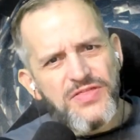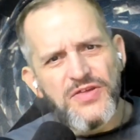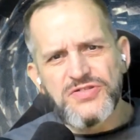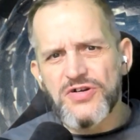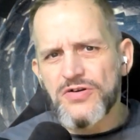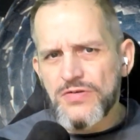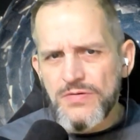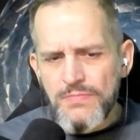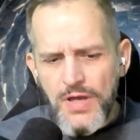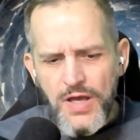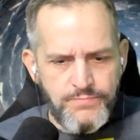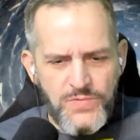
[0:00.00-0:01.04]
the
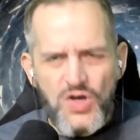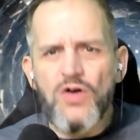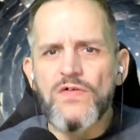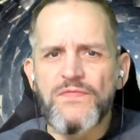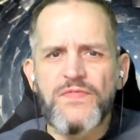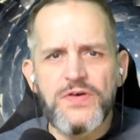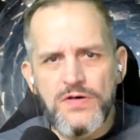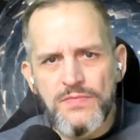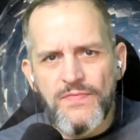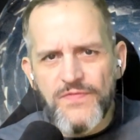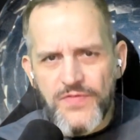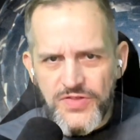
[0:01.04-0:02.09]
term cult
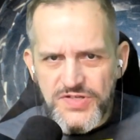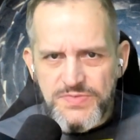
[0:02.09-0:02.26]
film for this